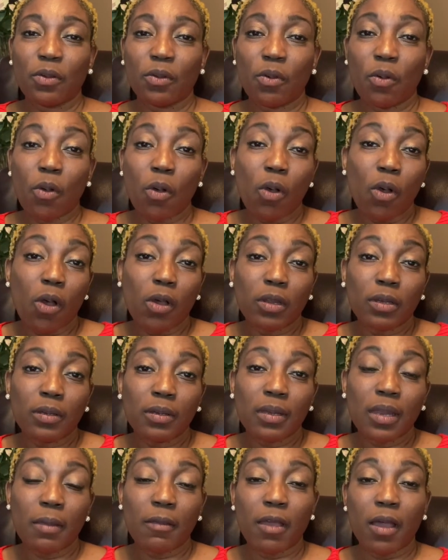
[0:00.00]
Or
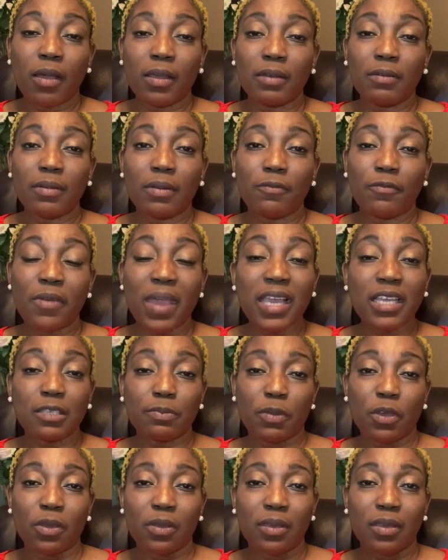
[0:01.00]
on
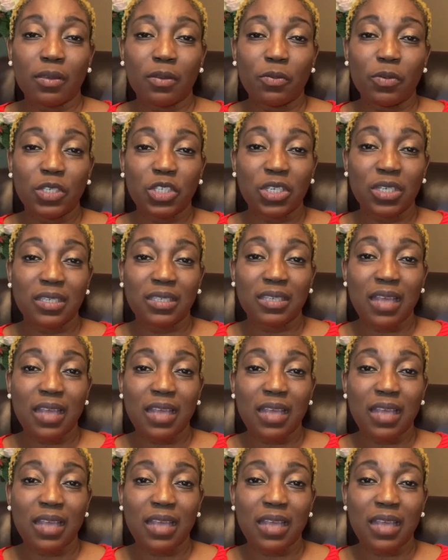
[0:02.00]
Facebook, which is